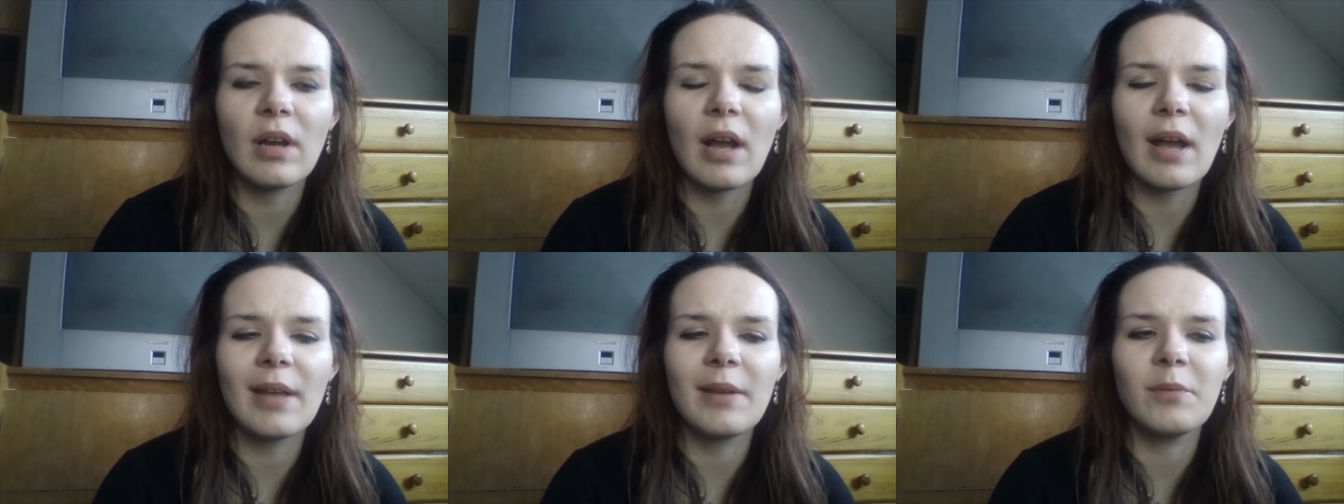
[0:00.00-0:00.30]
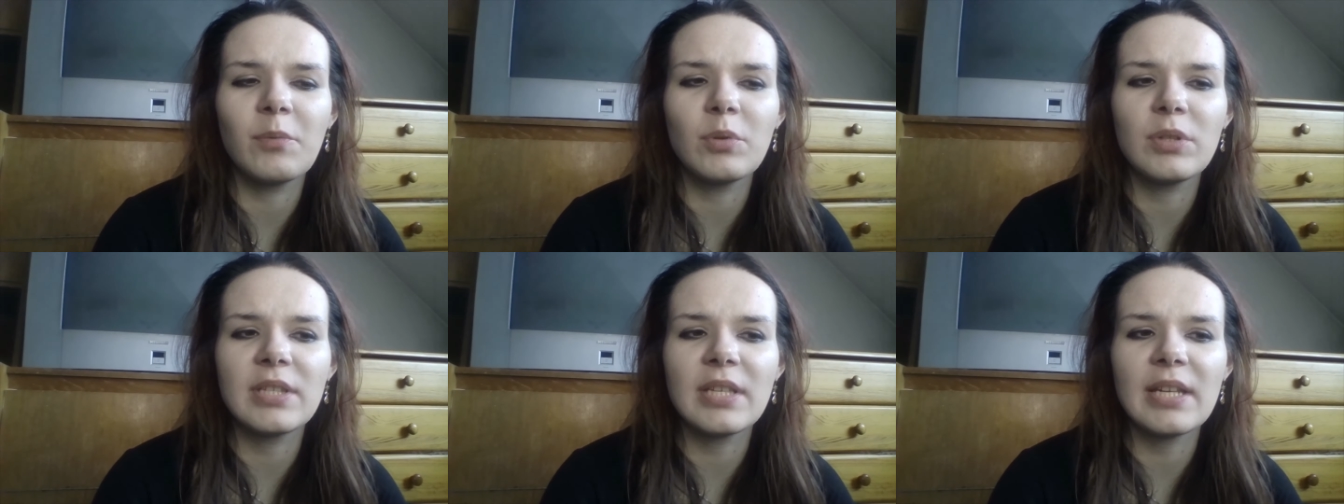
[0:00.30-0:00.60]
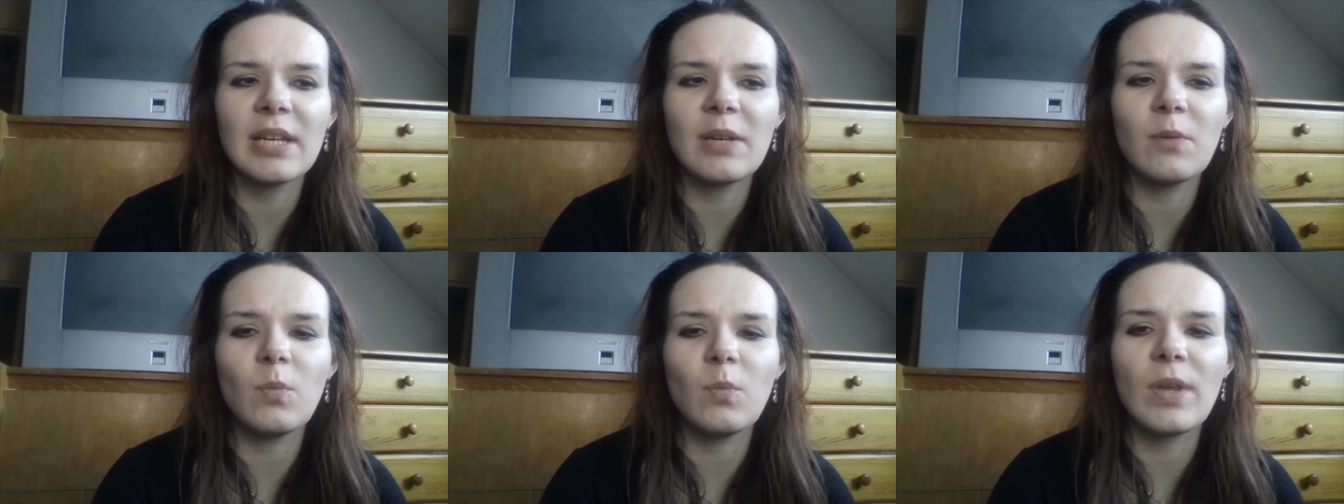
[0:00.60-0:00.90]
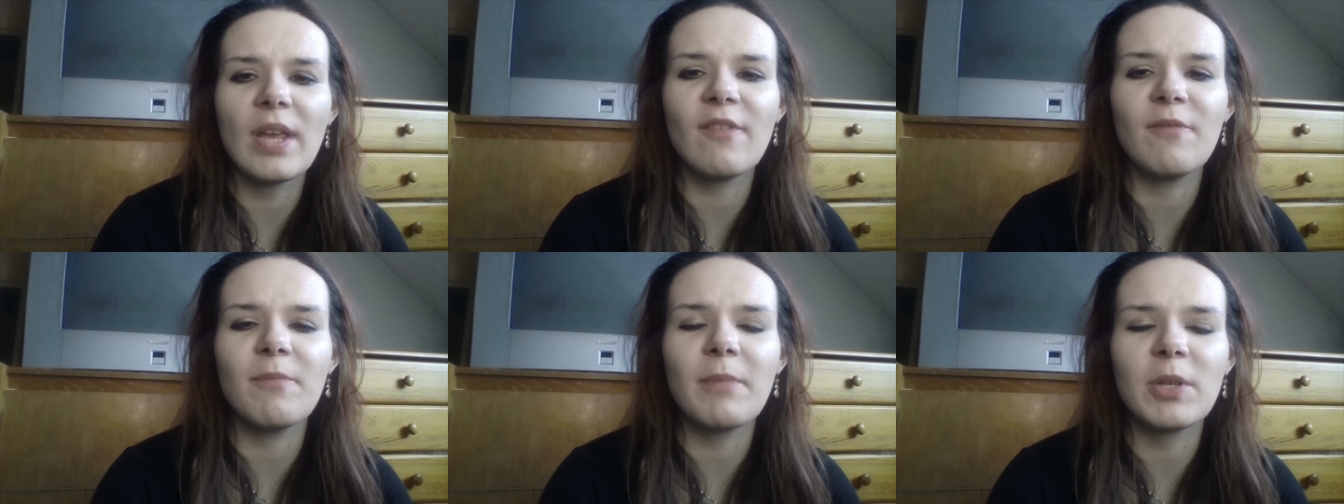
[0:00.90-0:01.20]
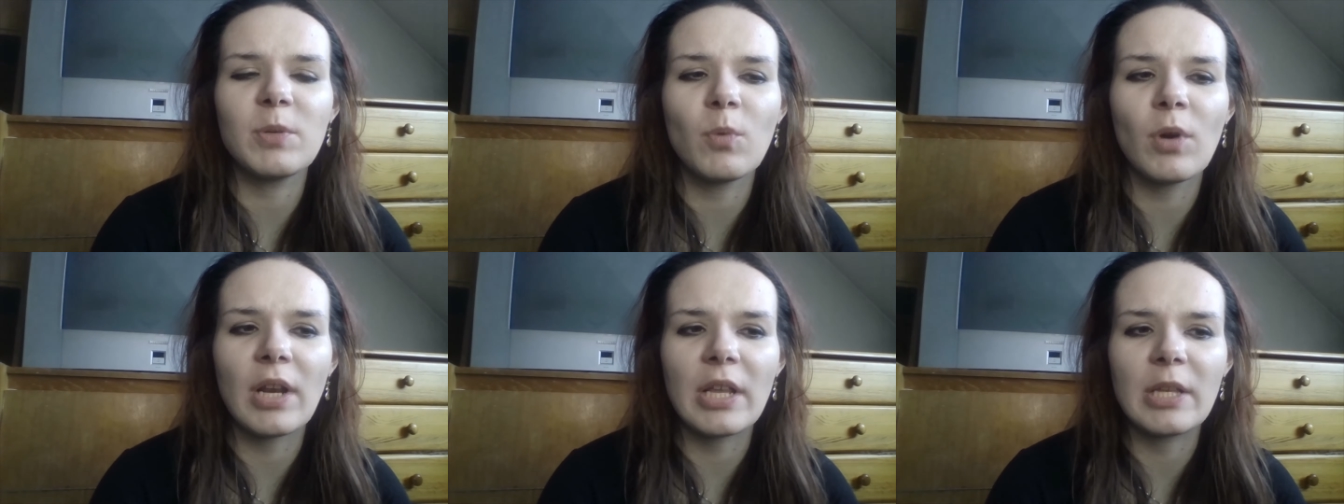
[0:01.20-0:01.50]
I would say that we have
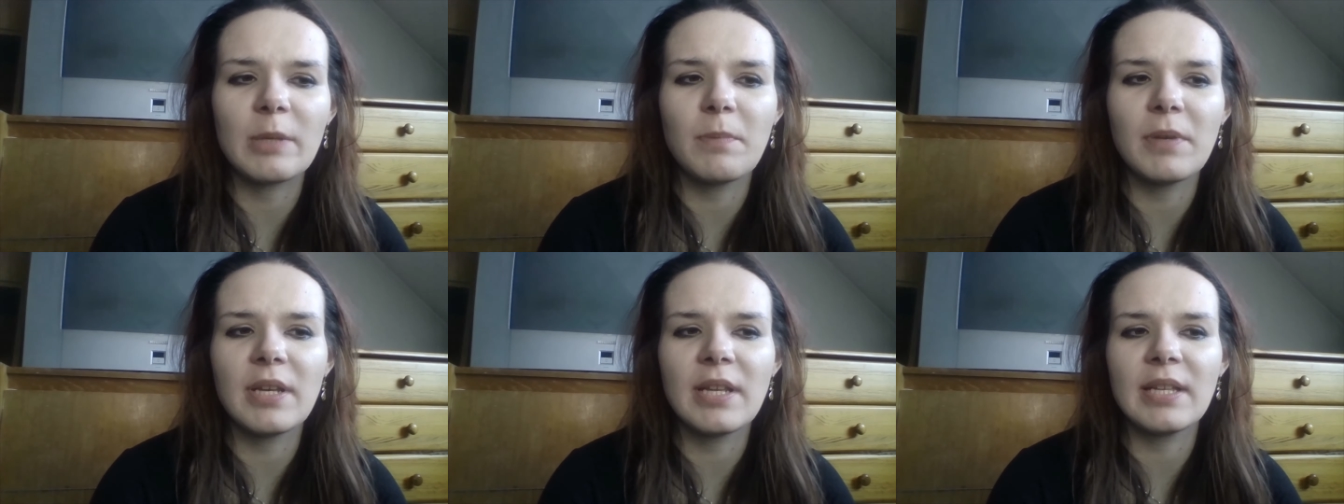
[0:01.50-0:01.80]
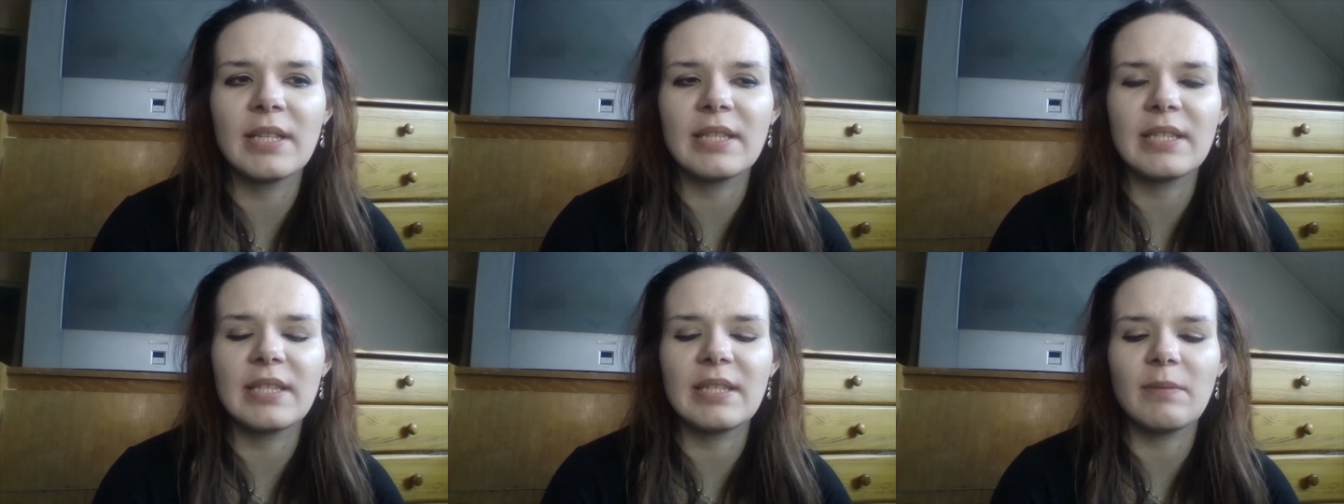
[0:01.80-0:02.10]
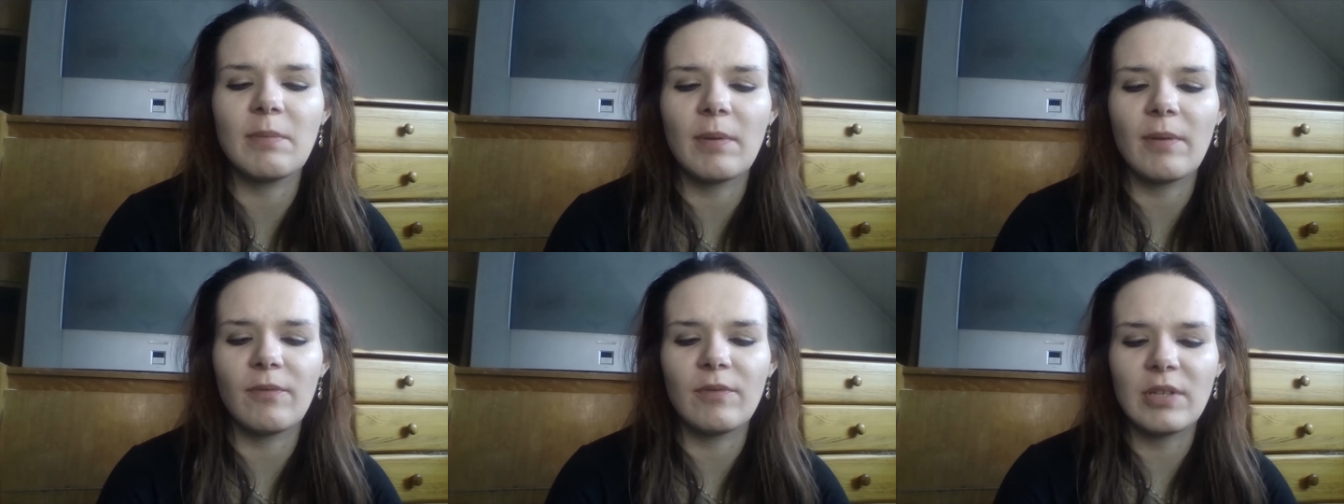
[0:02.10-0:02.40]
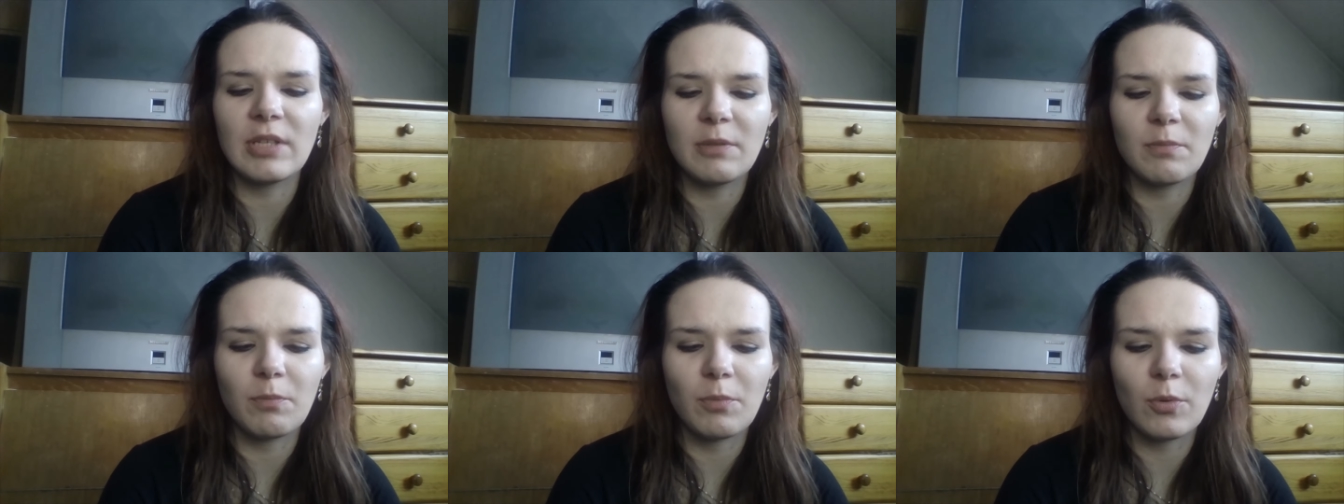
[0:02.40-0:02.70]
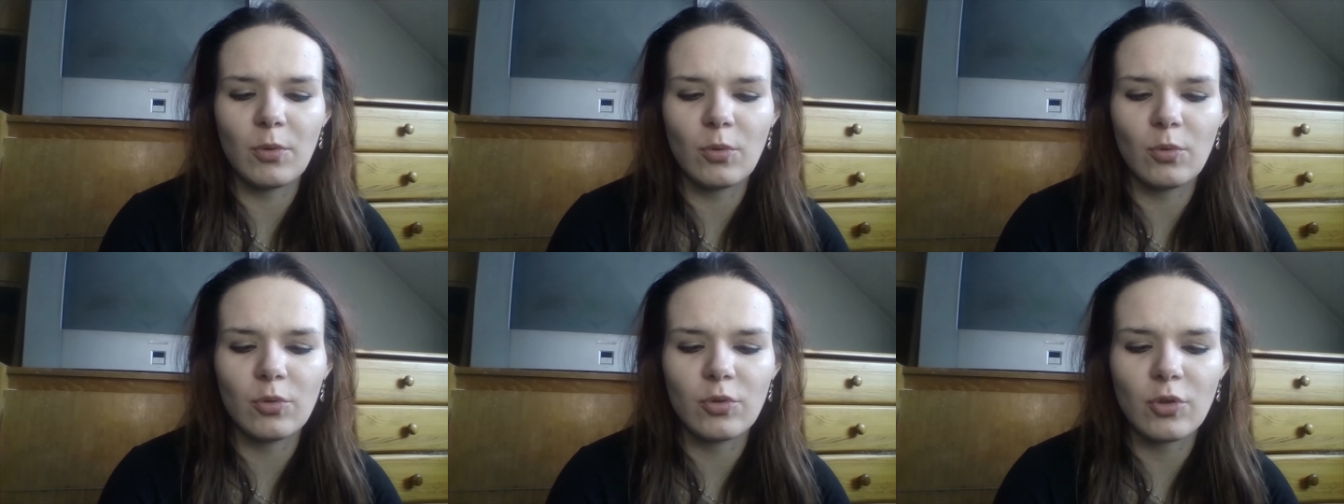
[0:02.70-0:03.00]
much more experience with
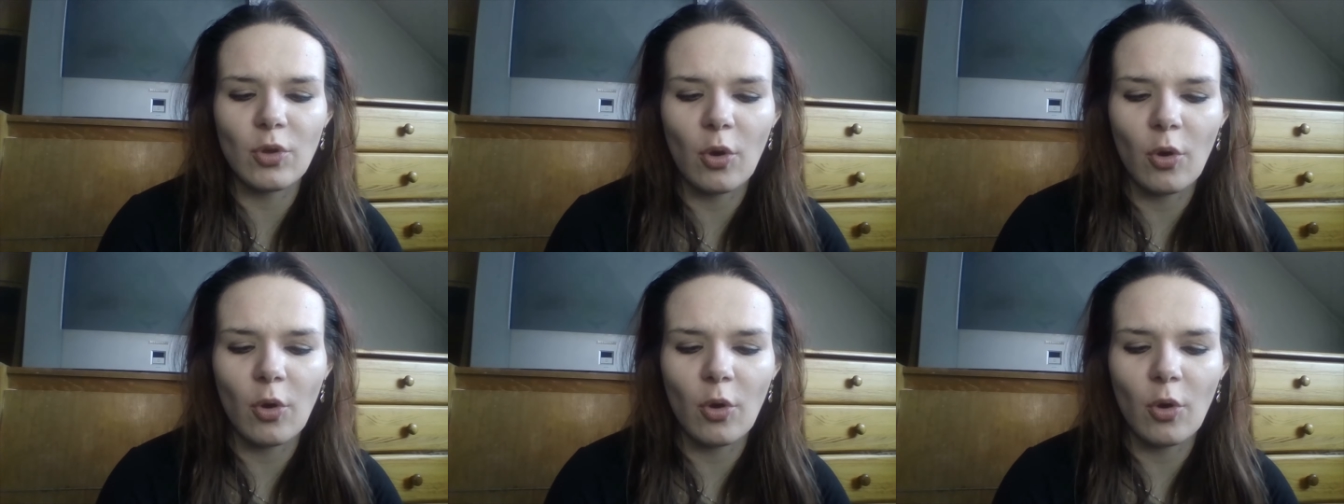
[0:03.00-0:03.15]
disputes